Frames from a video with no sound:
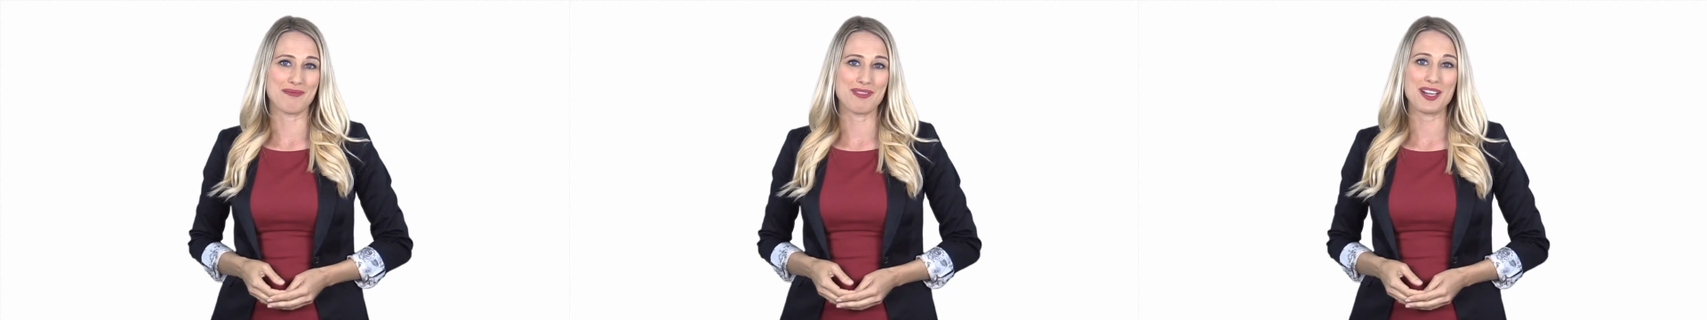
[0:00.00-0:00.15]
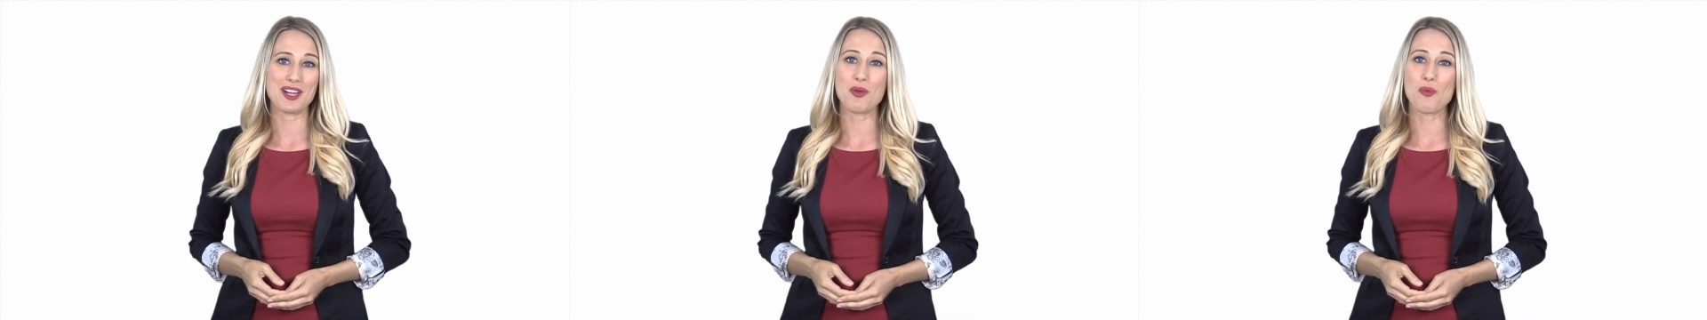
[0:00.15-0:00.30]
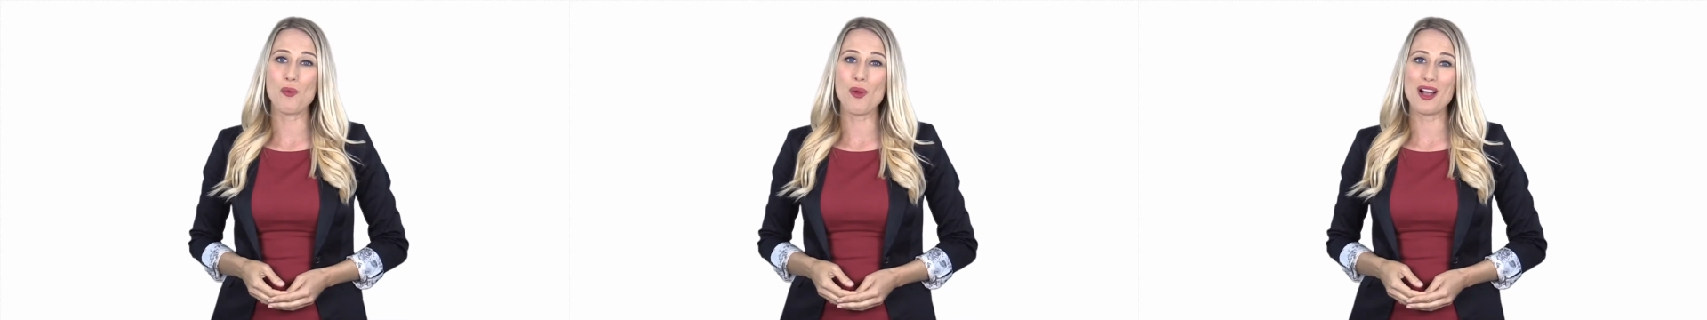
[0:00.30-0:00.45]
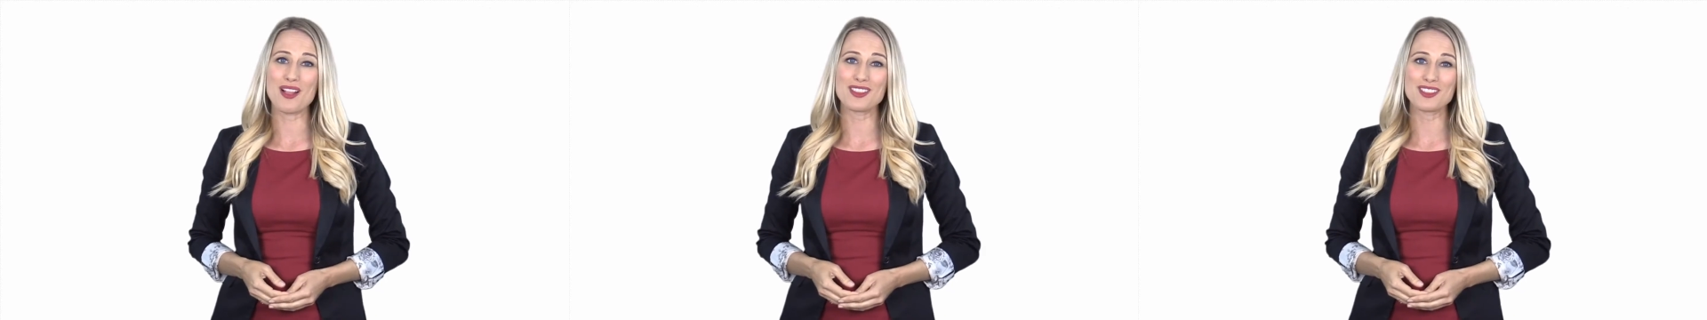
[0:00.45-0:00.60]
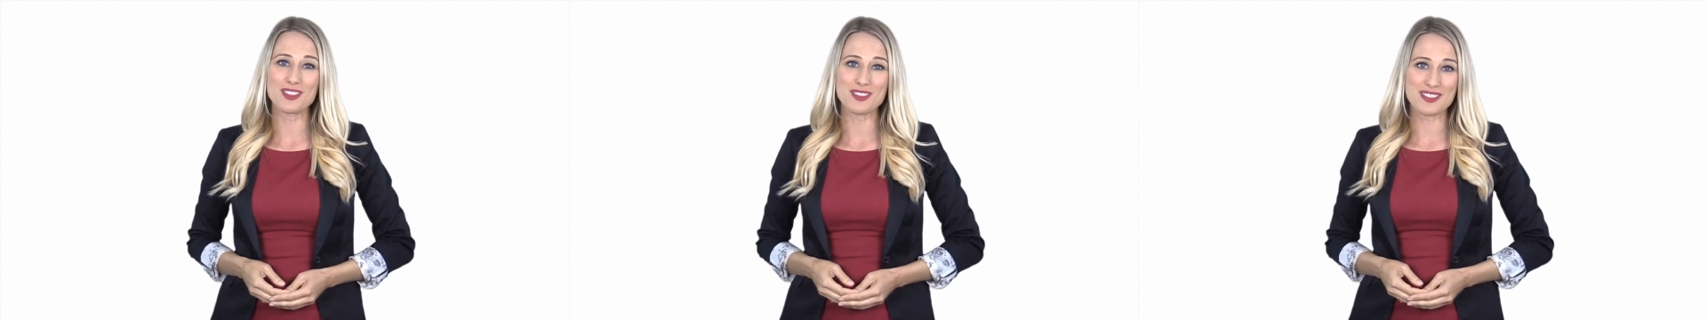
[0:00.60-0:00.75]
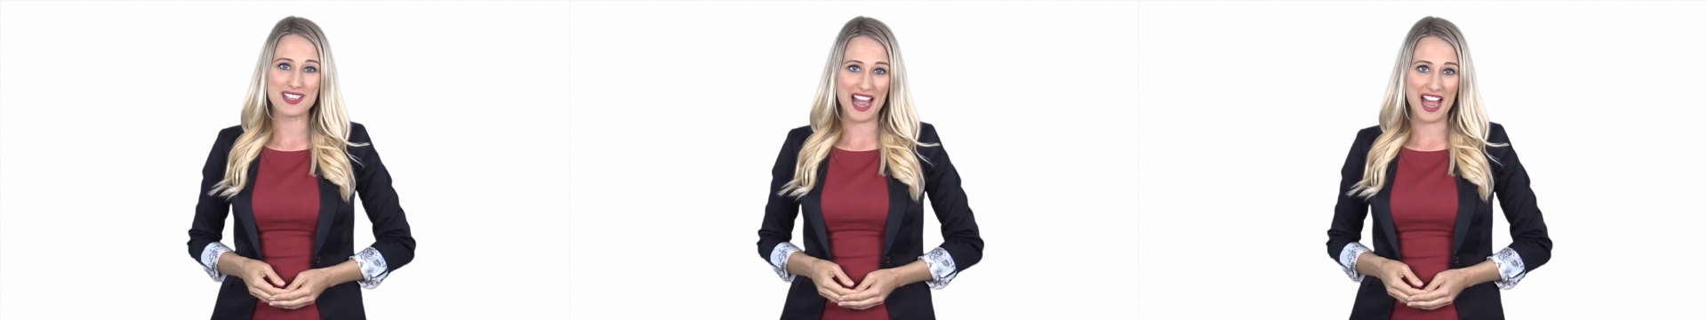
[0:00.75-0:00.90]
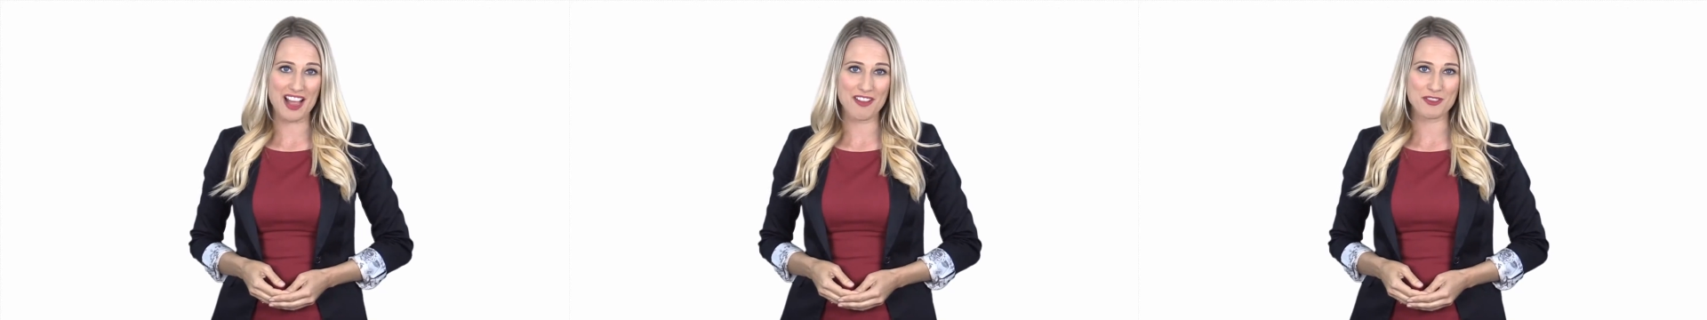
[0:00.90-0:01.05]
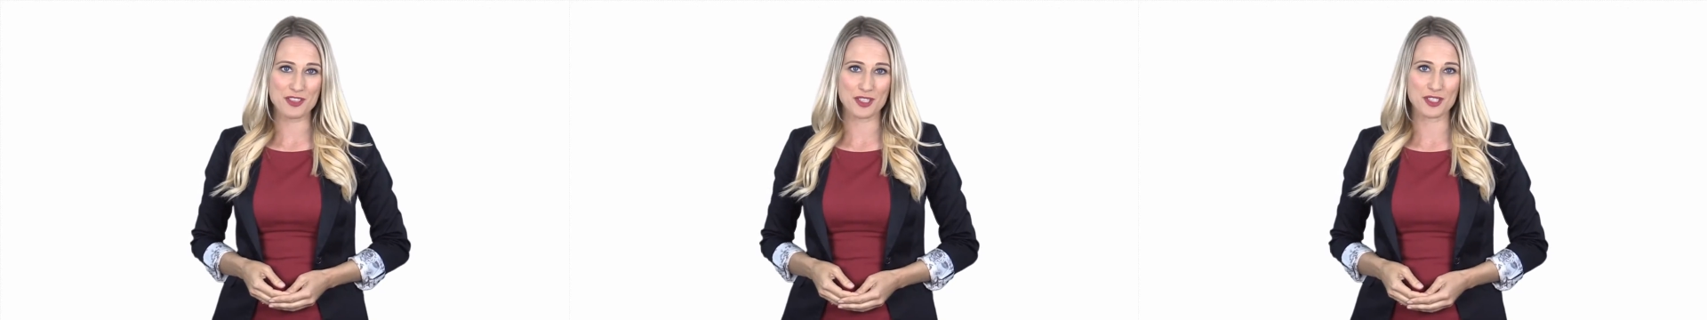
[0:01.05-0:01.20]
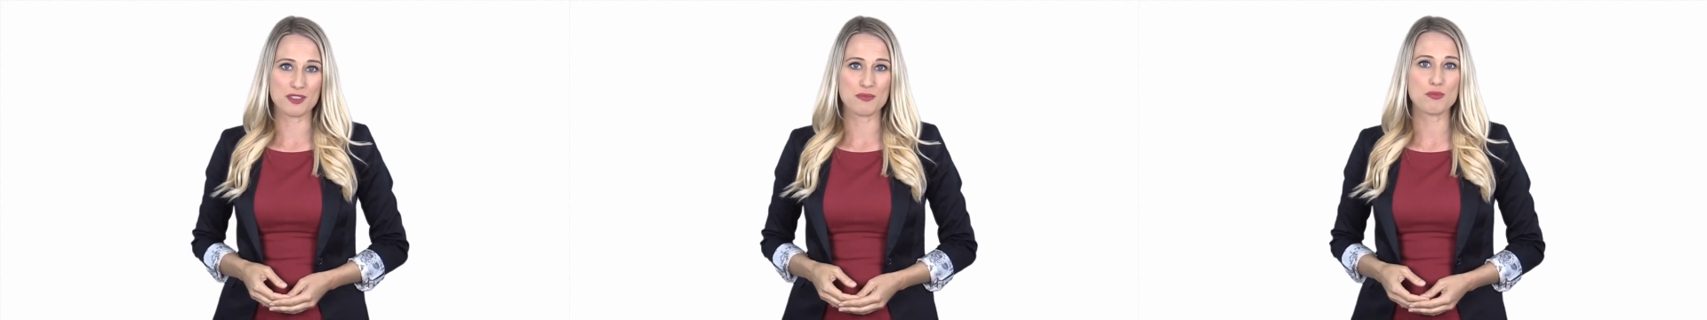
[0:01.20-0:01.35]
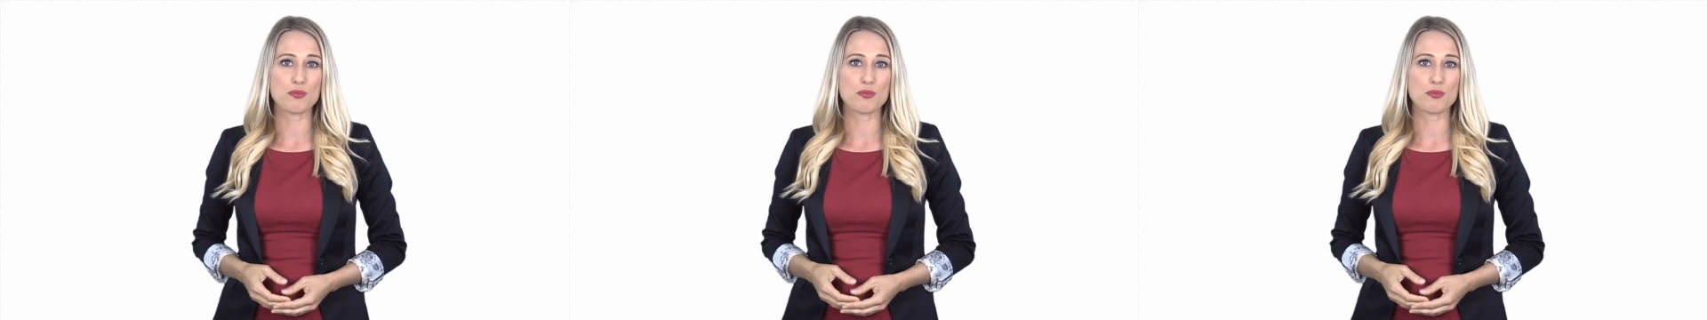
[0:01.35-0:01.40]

in a well looked after,